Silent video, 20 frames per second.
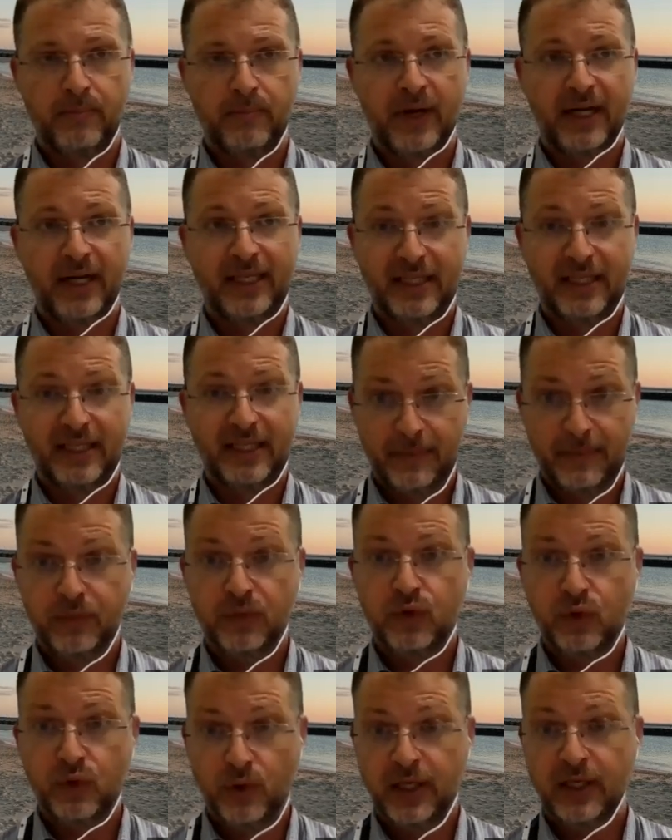But keep
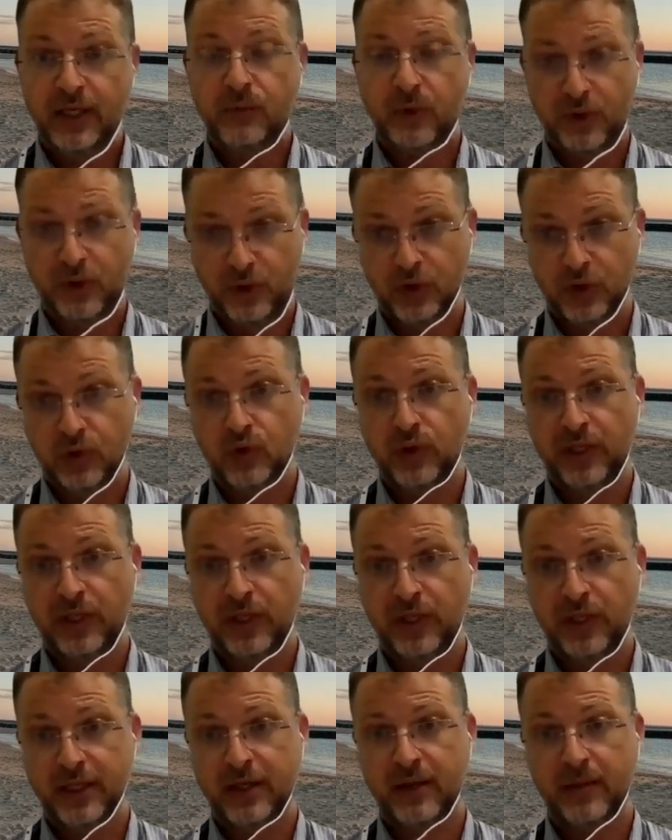doing what you're
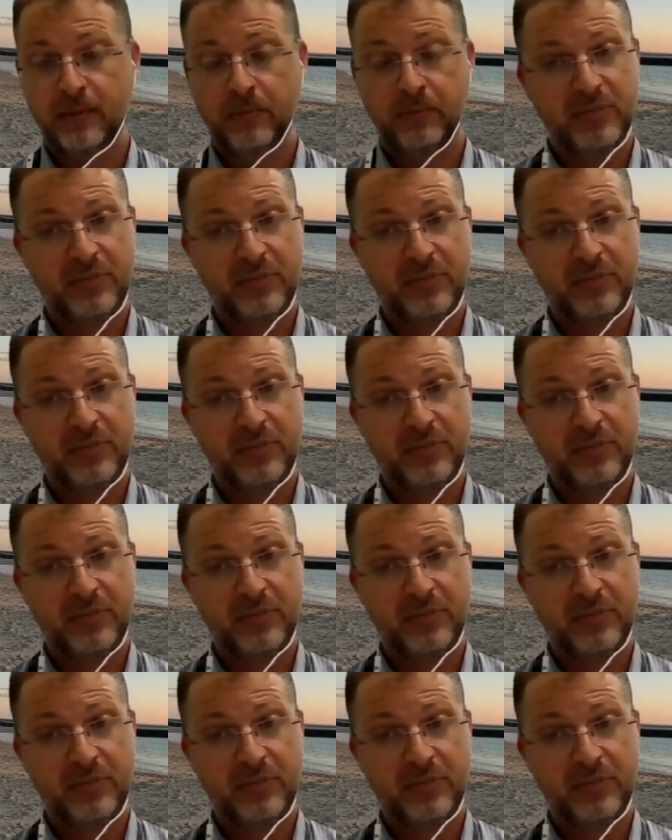doing,